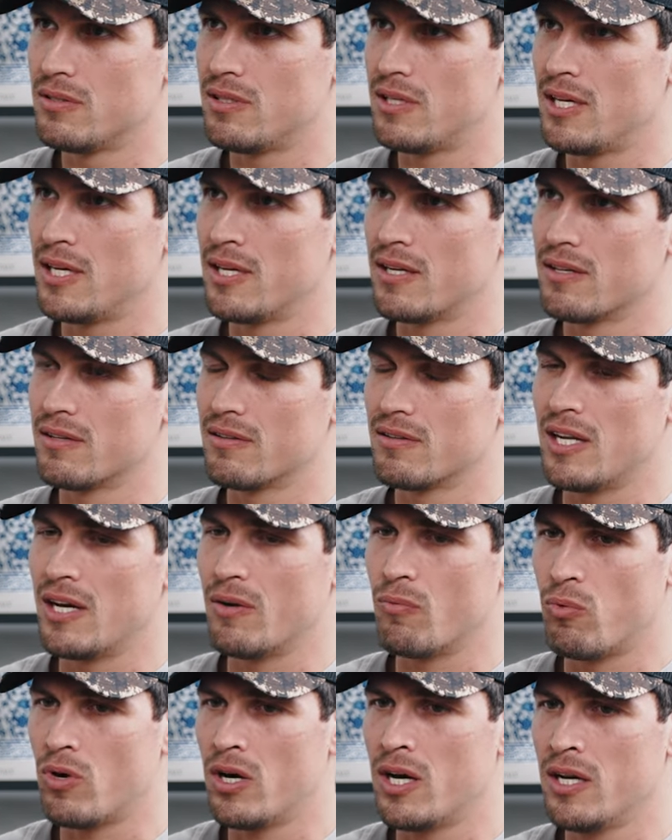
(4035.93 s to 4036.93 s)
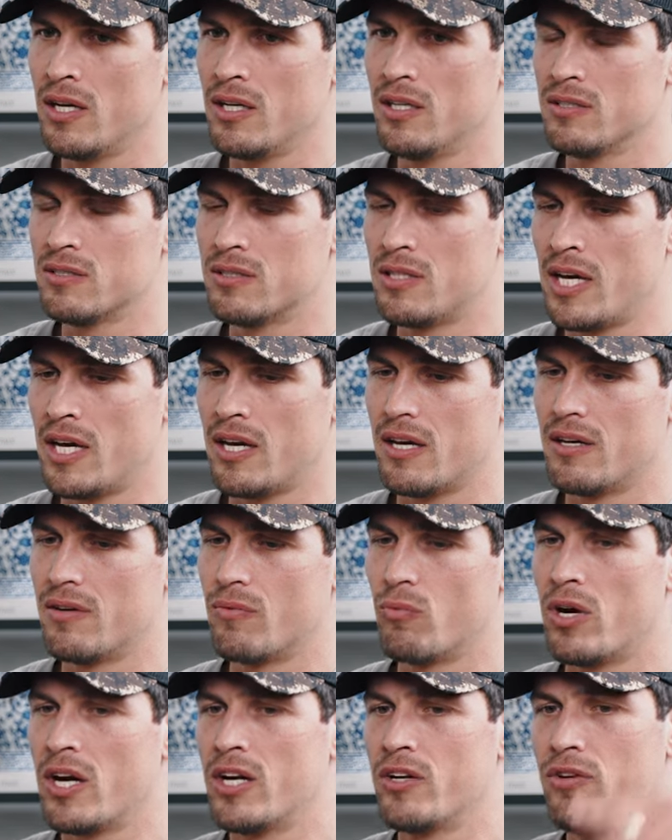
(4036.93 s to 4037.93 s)
Mm. Like, like why is that?
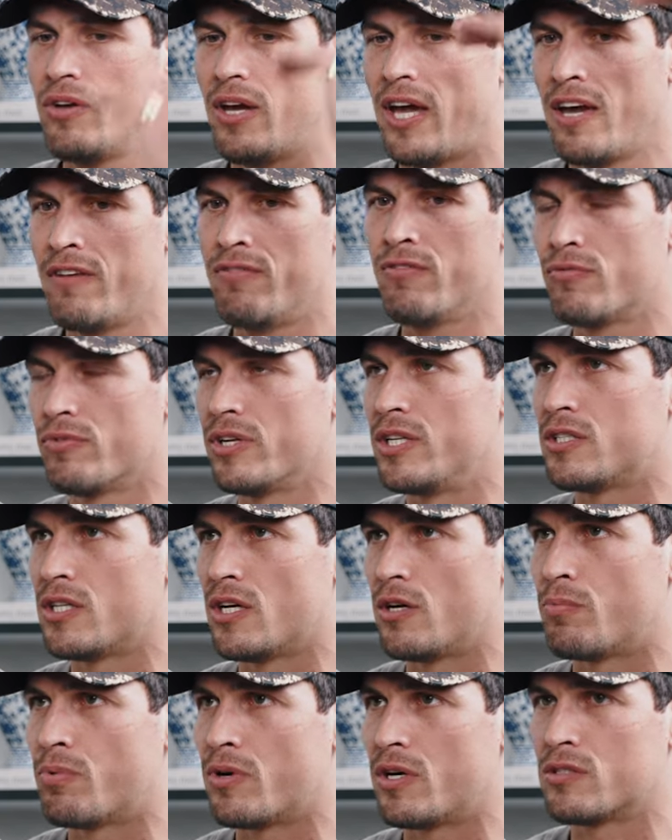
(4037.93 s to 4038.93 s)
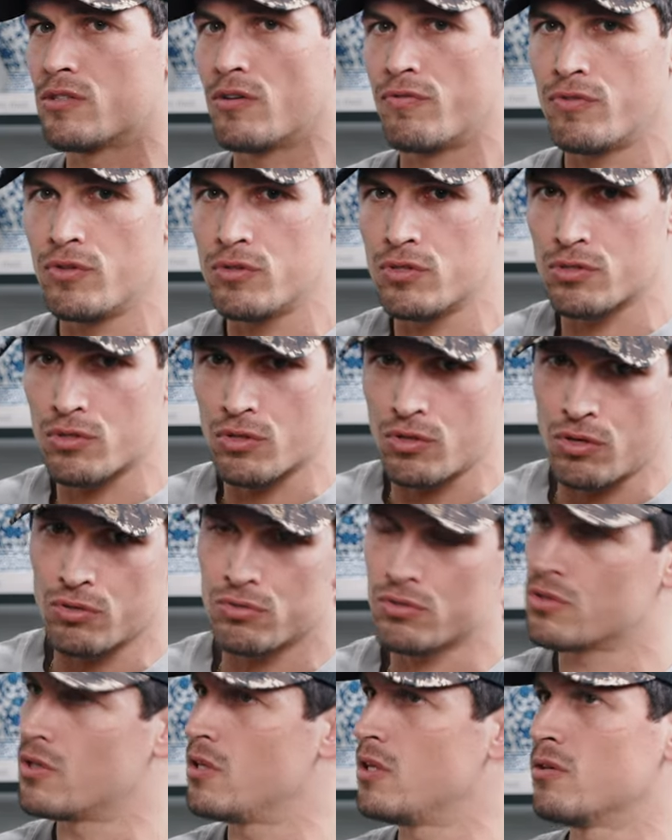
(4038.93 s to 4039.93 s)
Why do you have a retail price if you're just
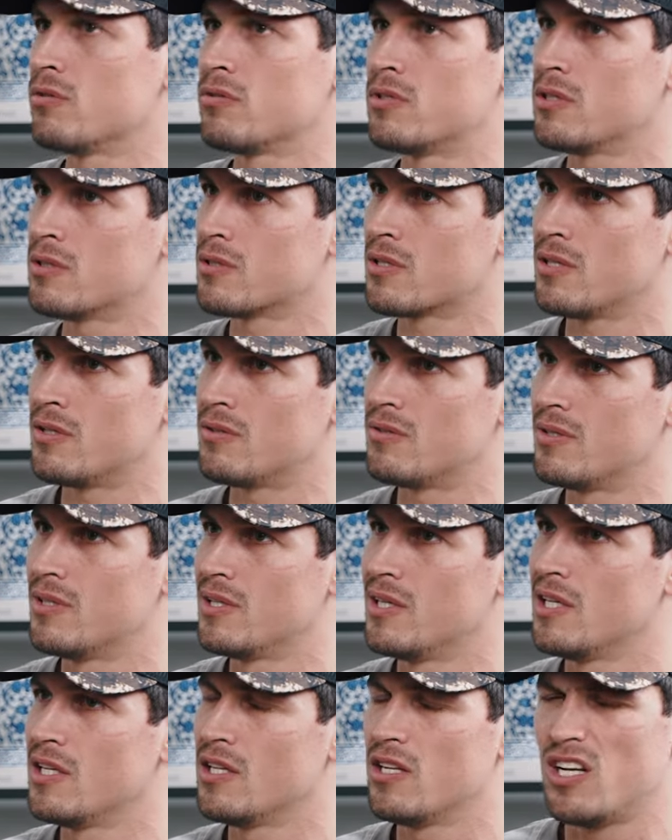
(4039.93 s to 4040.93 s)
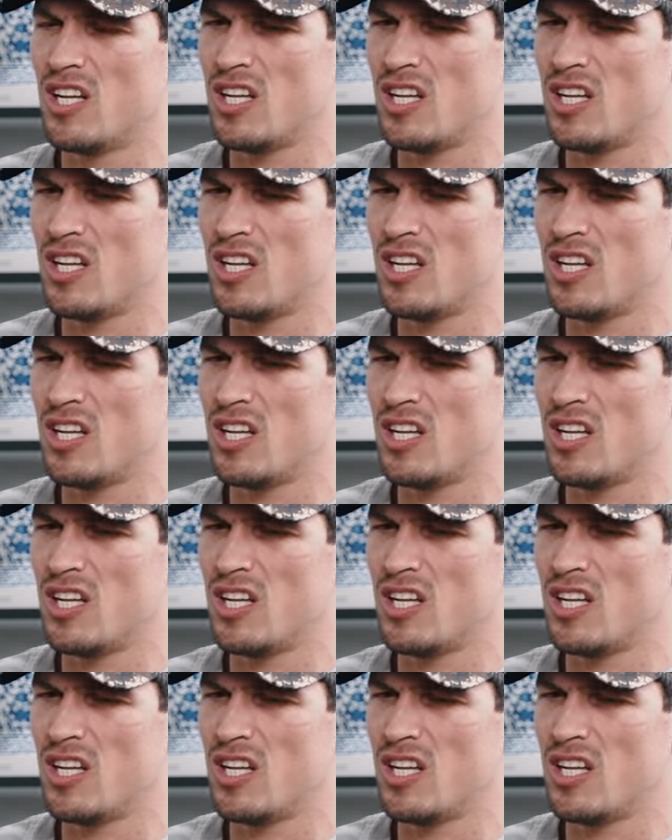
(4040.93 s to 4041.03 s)
constantly on discount? Mm.